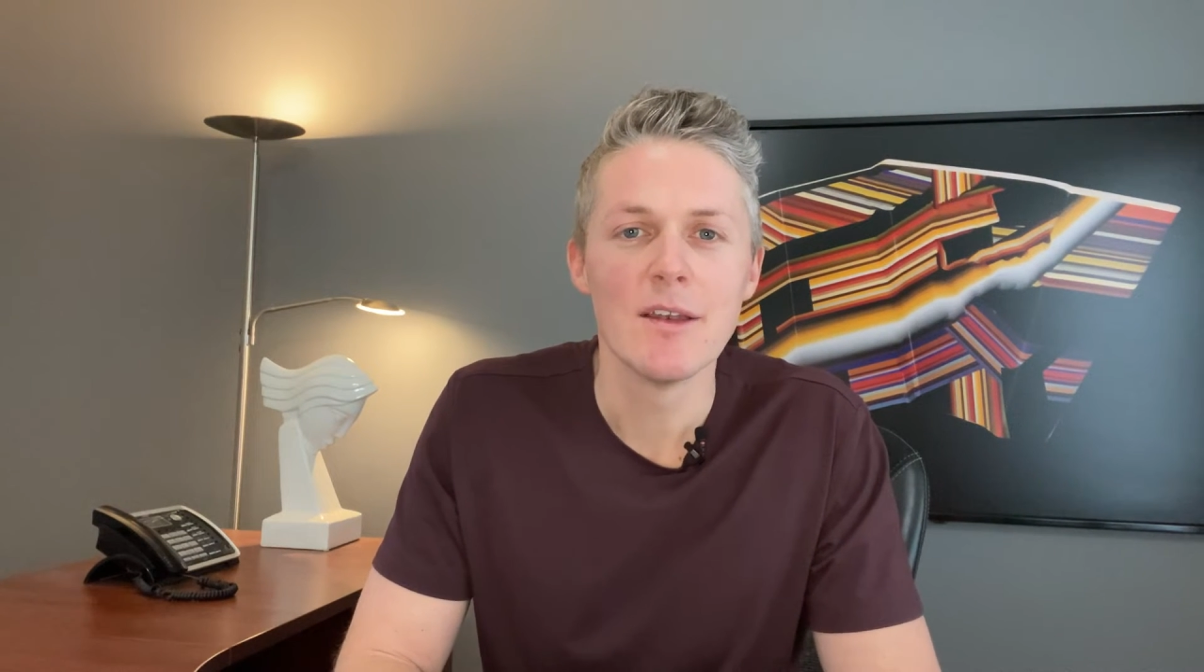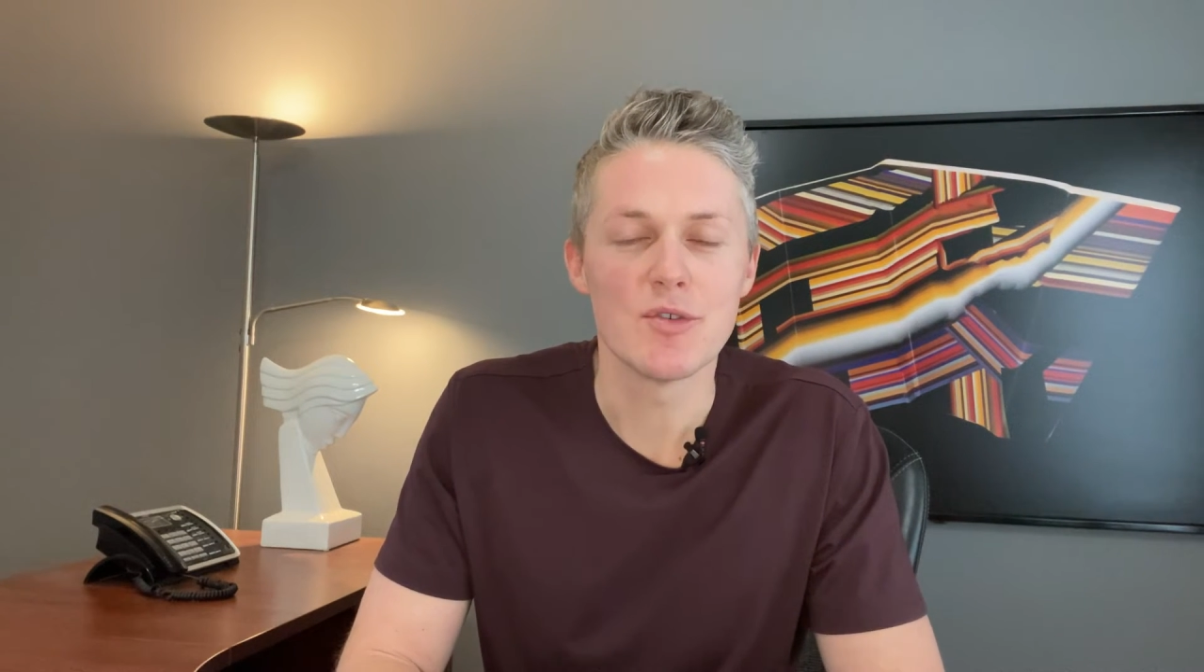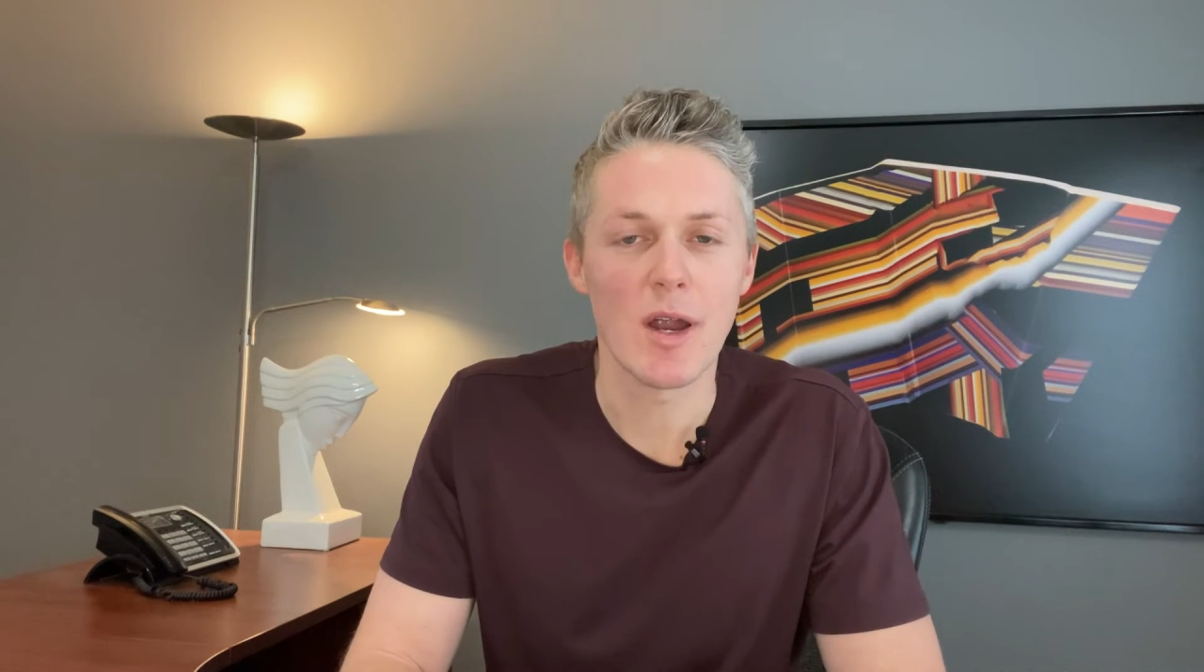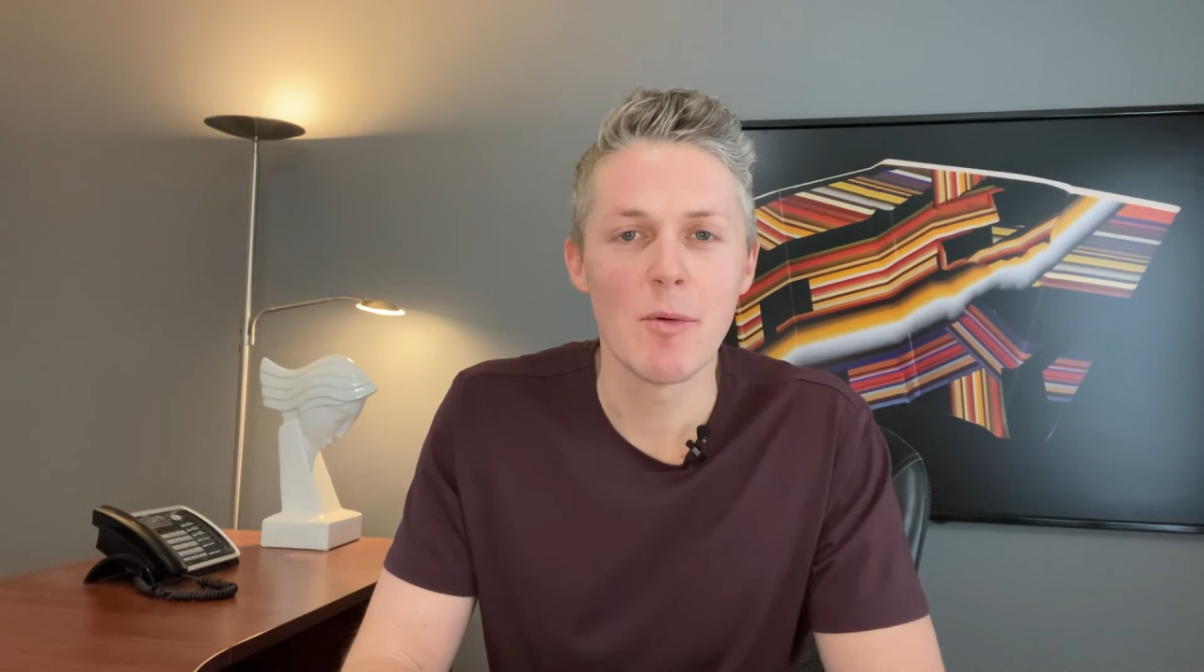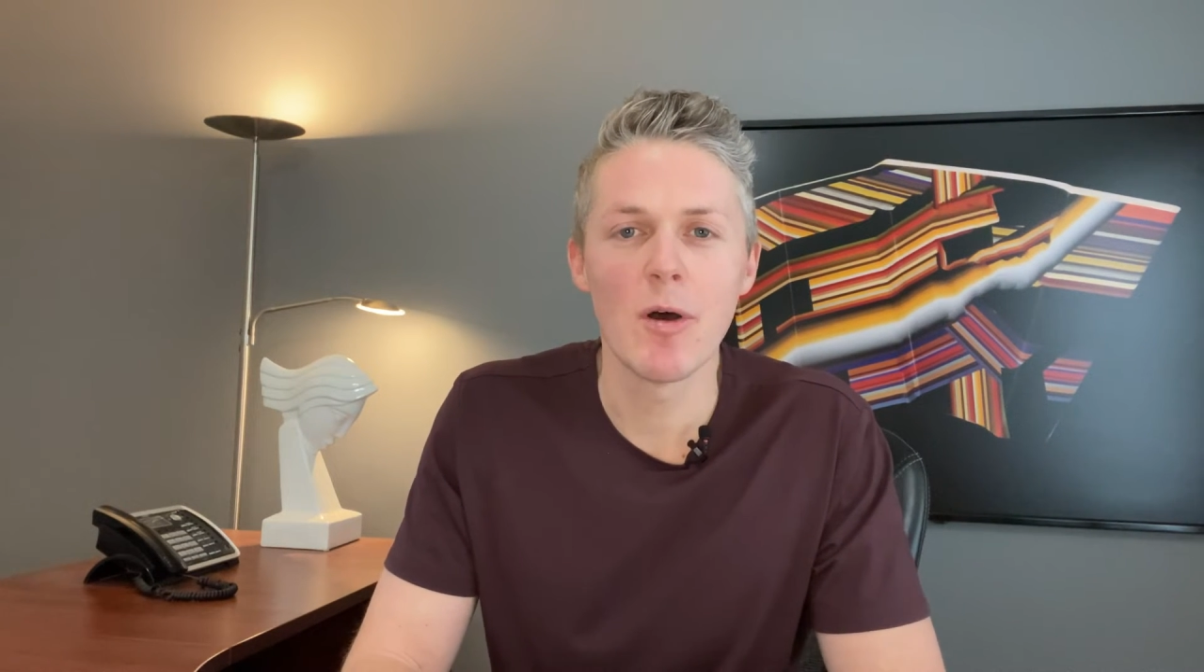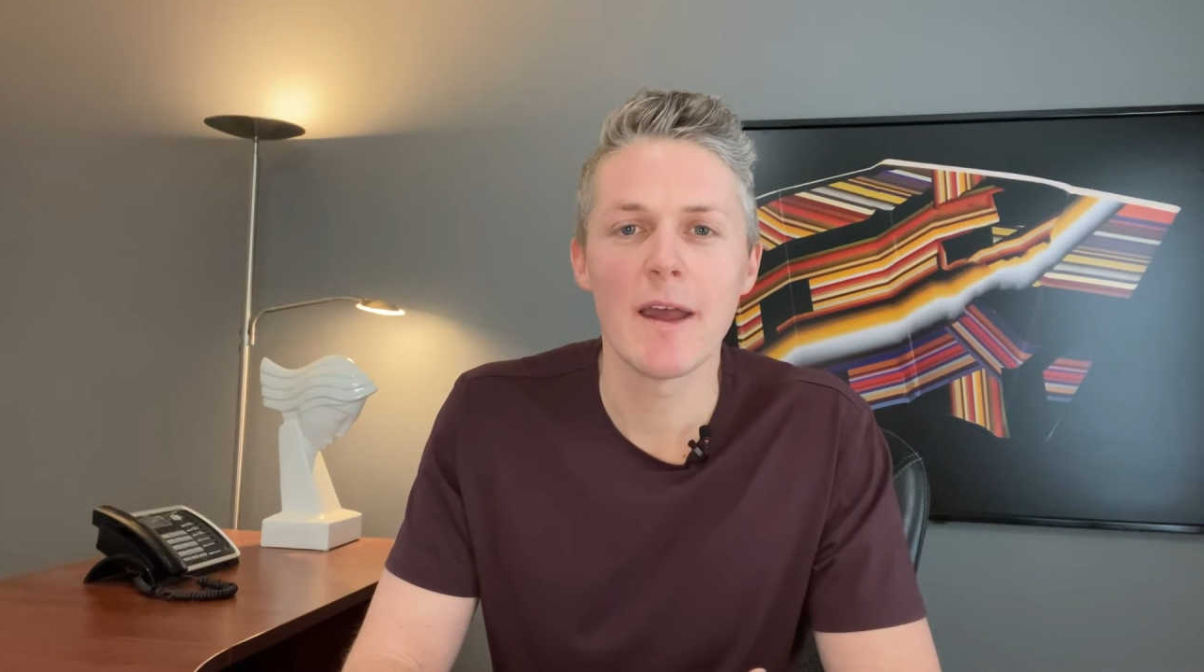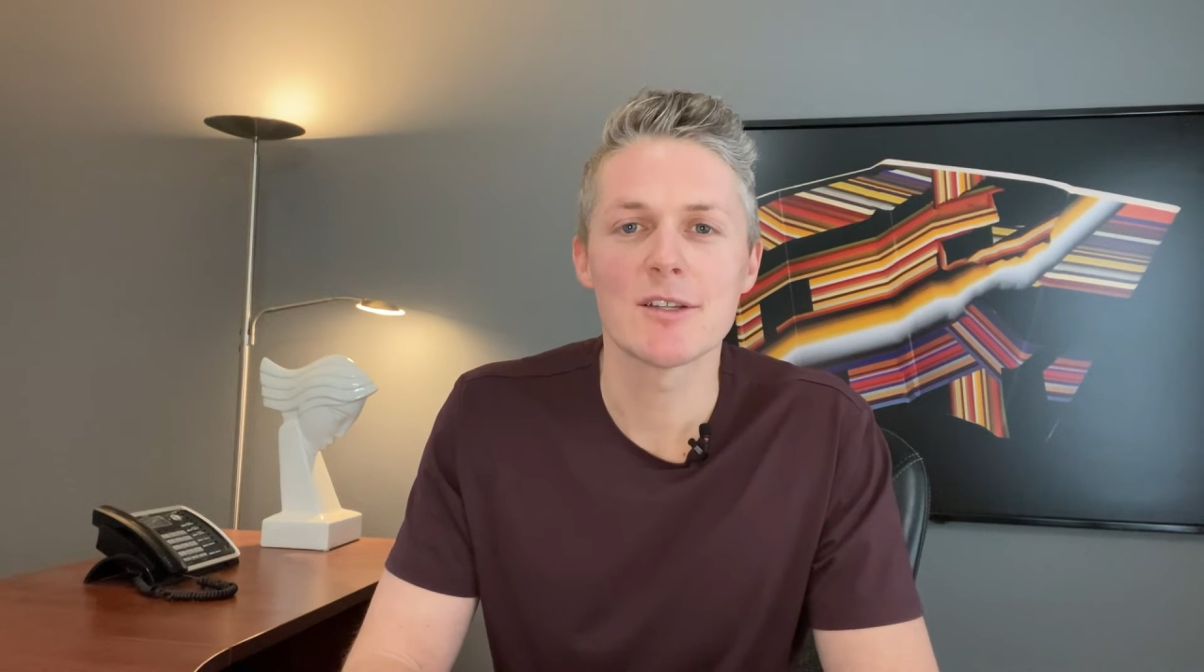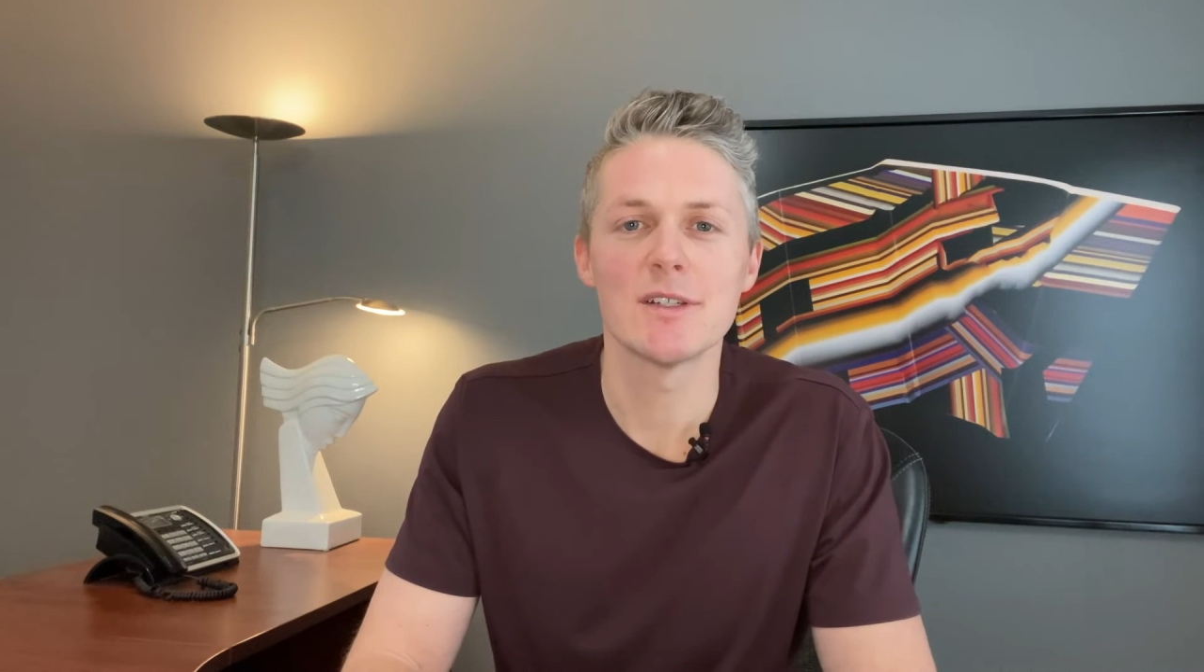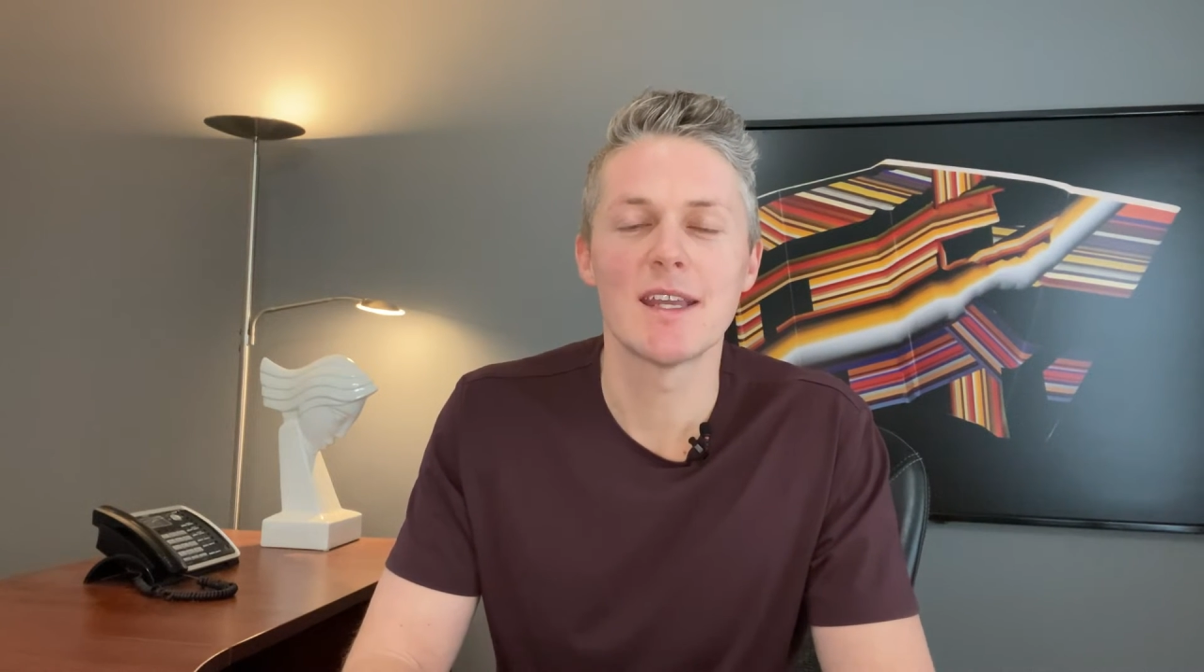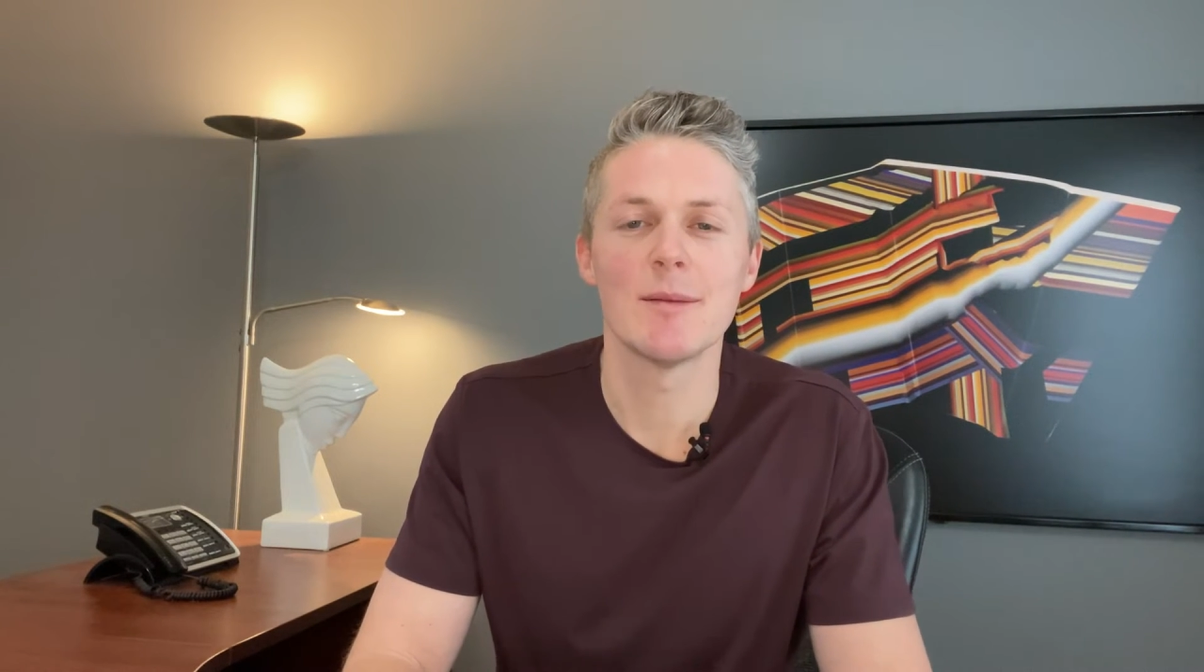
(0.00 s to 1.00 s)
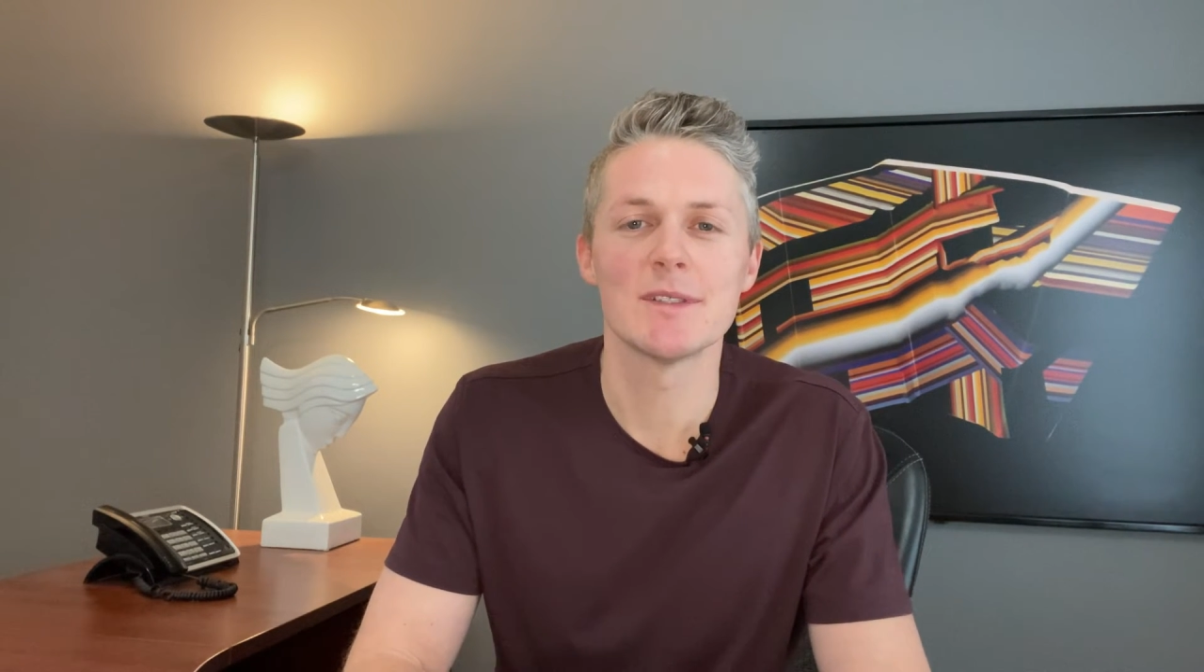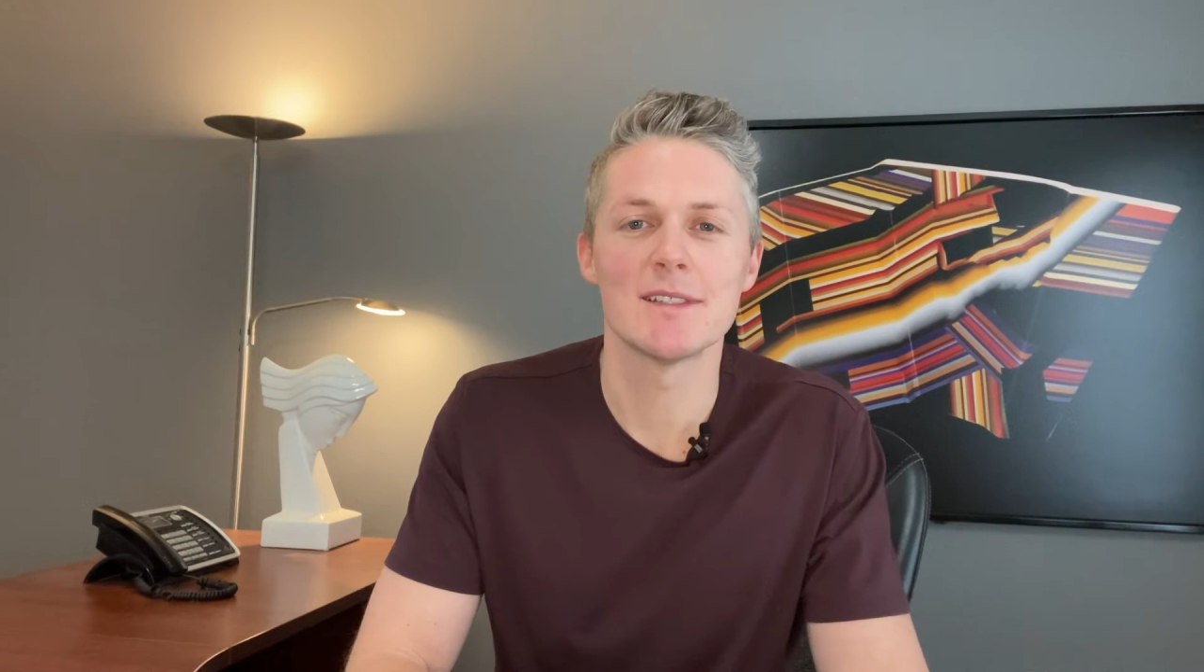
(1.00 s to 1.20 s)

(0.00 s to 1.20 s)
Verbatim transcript: Drywall actually came